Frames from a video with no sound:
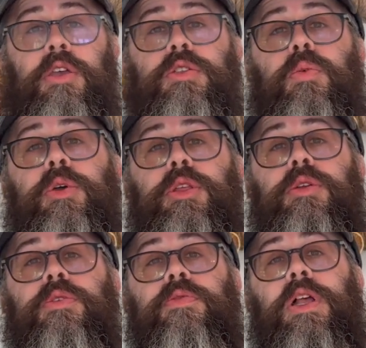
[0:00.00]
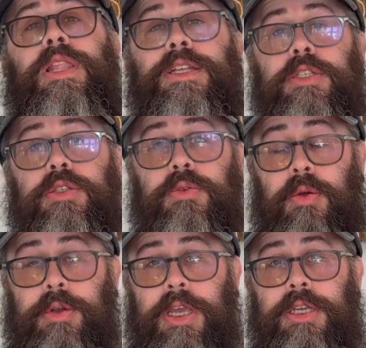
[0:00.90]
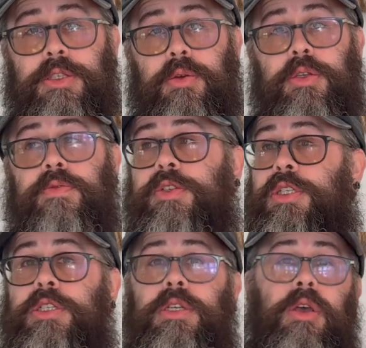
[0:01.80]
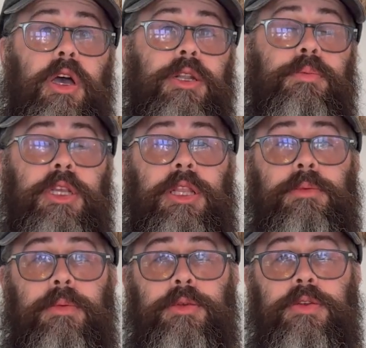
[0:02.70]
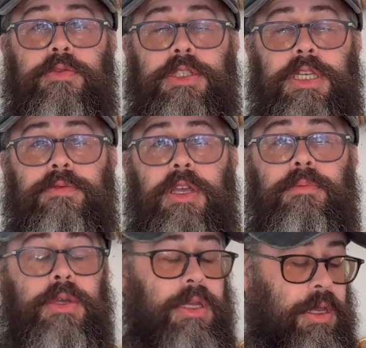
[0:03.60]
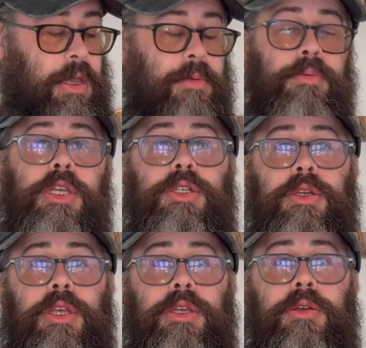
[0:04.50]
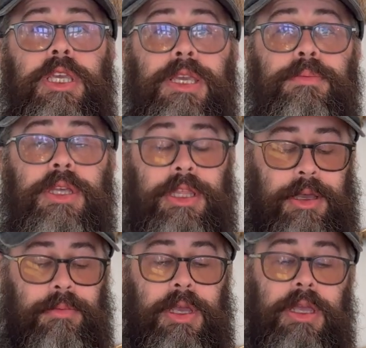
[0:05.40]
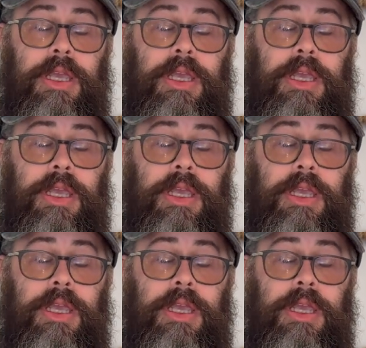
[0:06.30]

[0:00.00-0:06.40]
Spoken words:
So whether you've collected your own eggs or you've just gone and picked them up and you've received them, make sure that you're keeping them